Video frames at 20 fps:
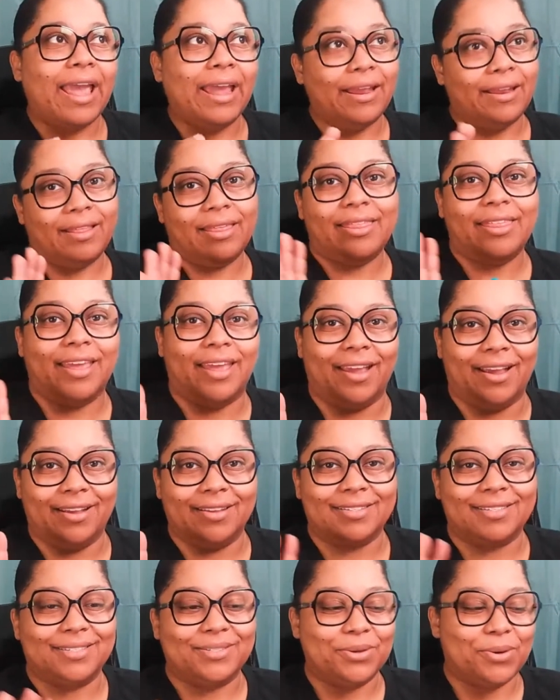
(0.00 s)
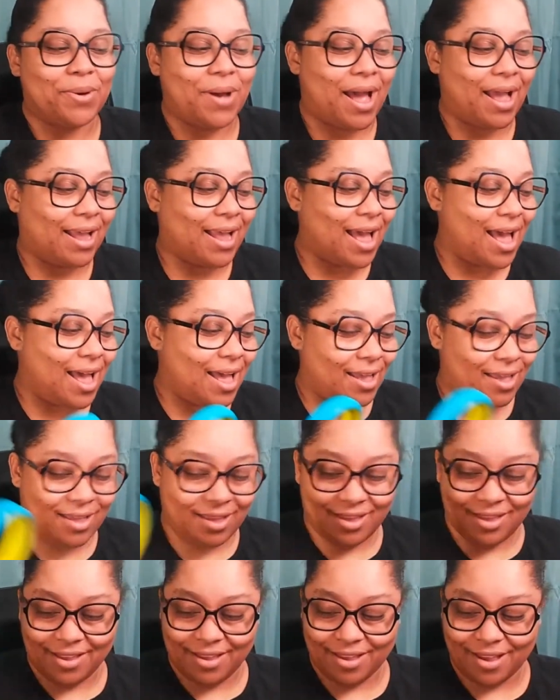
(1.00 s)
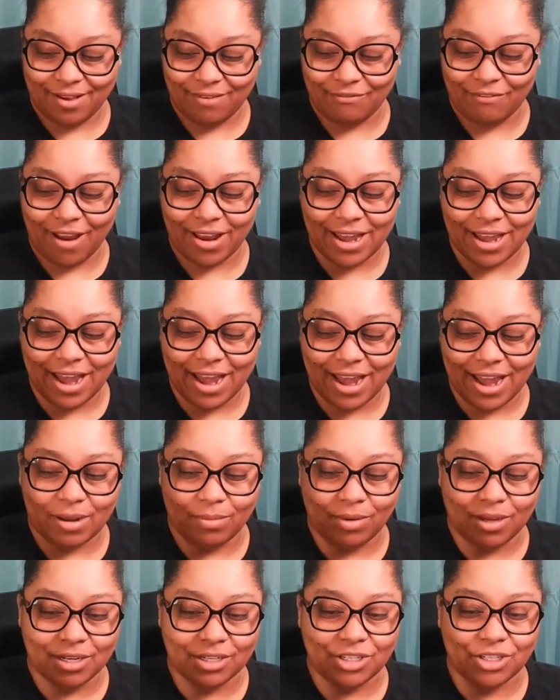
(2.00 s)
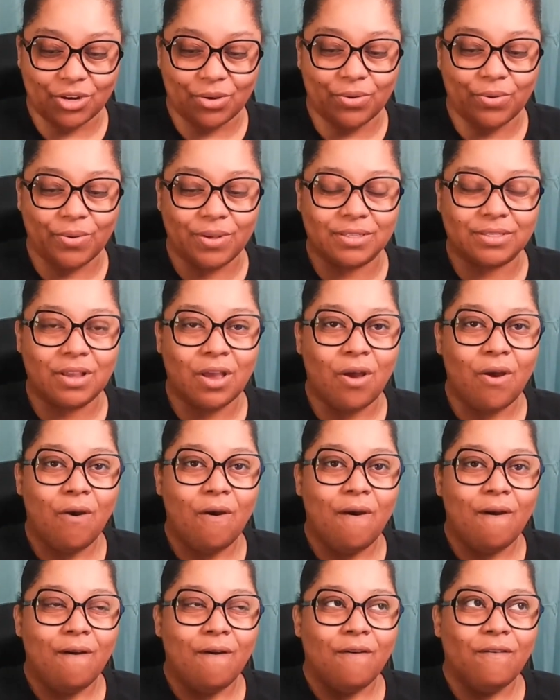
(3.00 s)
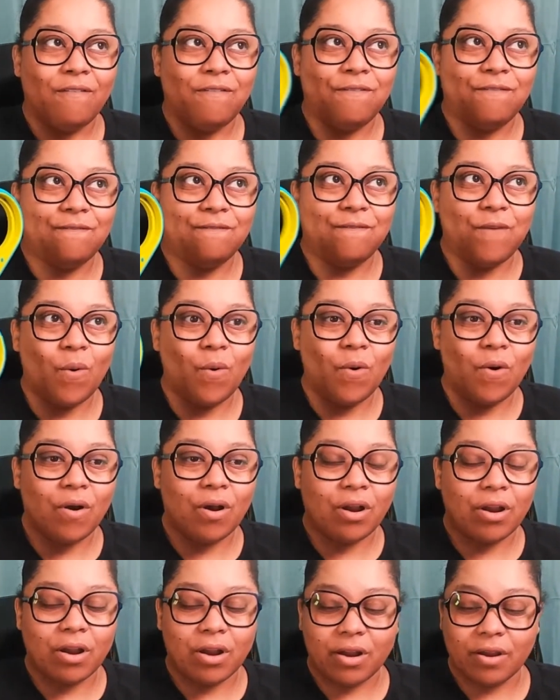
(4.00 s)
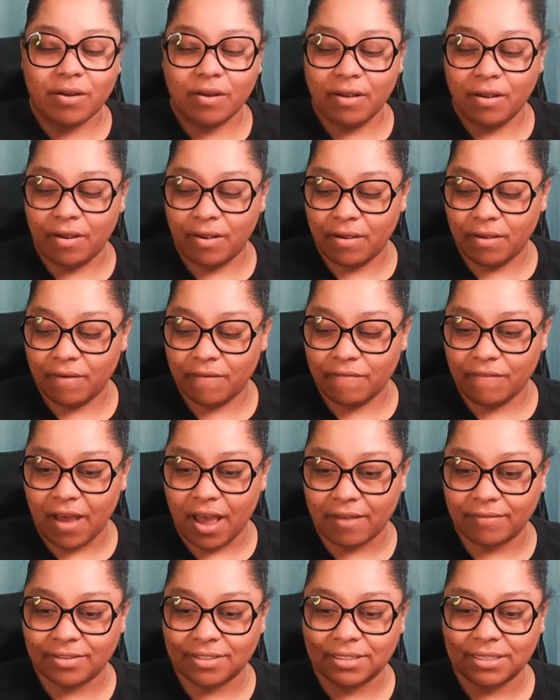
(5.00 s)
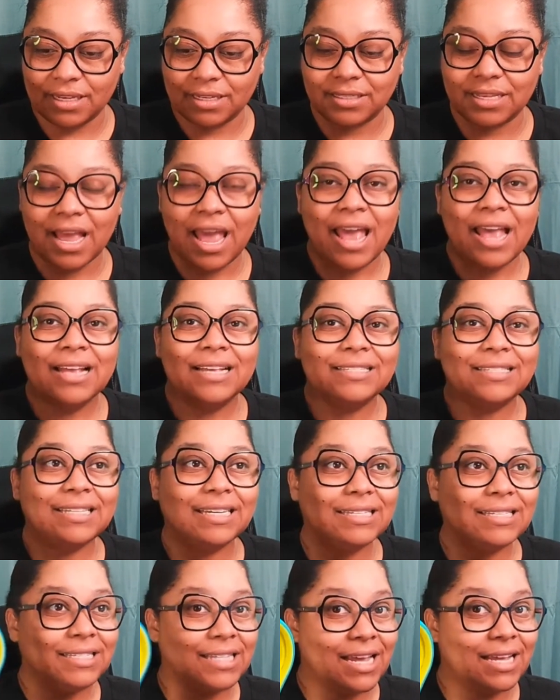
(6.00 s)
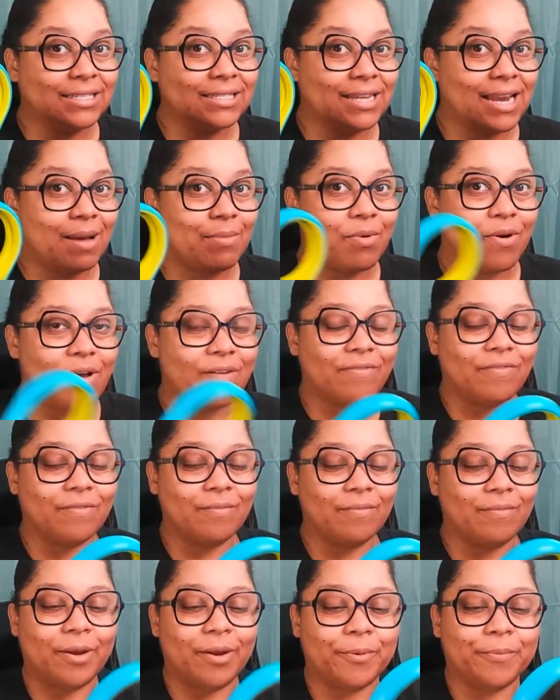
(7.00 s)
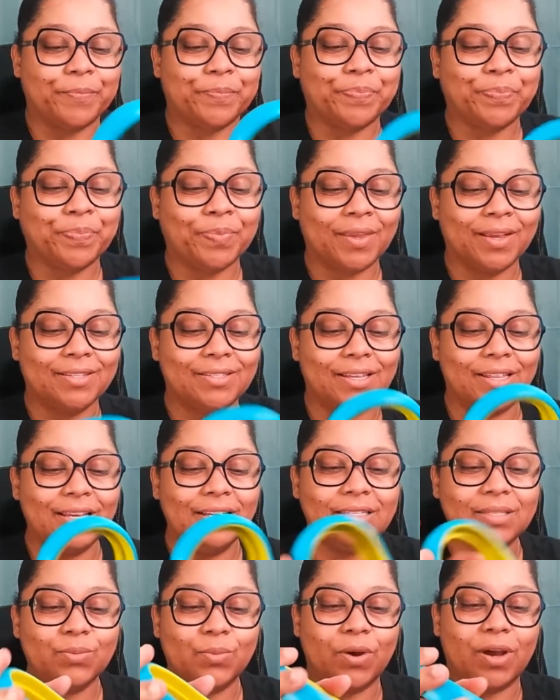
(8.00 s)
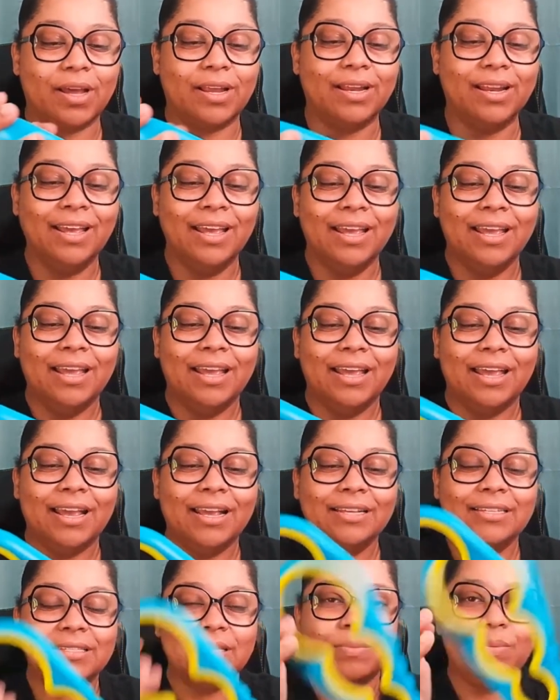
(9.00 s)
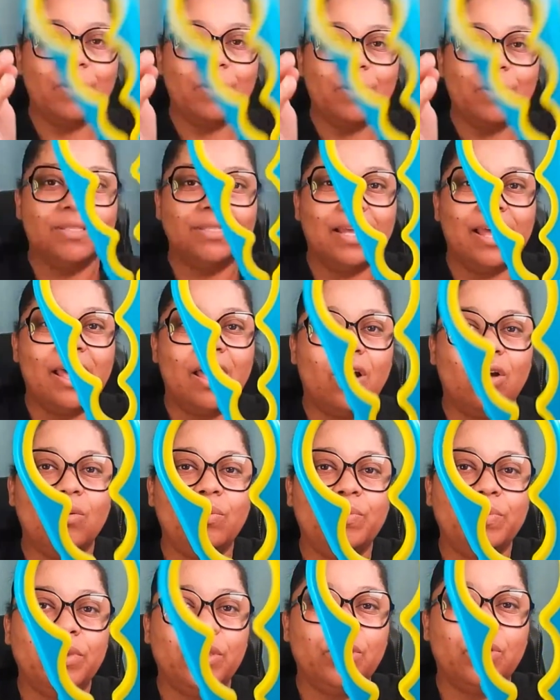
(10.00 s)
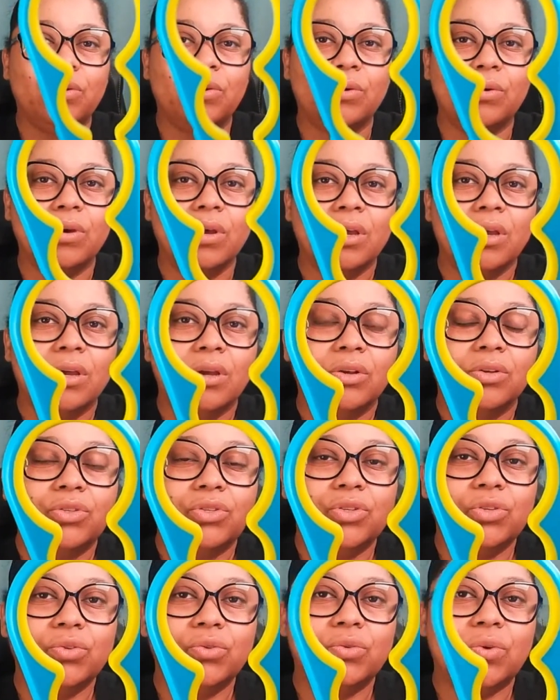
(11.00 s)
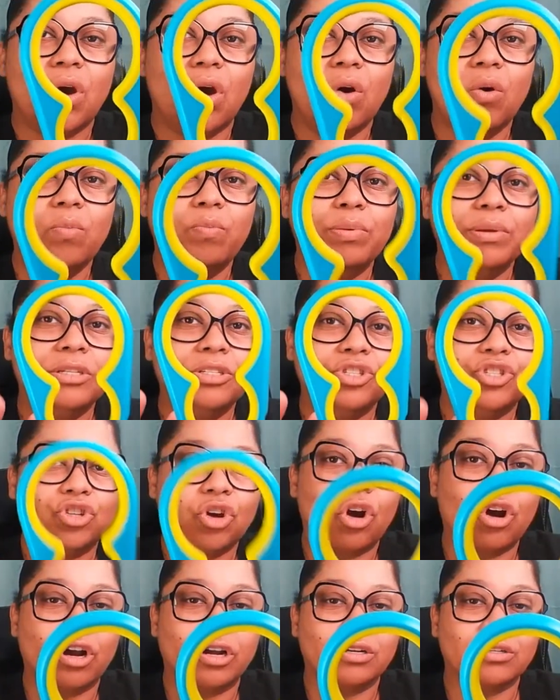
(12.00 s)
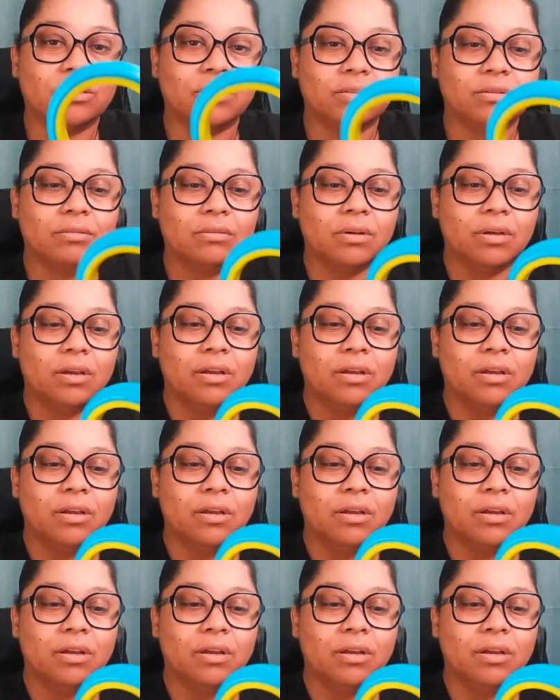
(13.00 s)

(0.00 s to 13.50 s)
8 things. So I got, right now, what I'm going to show you is 4, 5, 6 things that I bought from there. So this one is supposed to help you to open jars,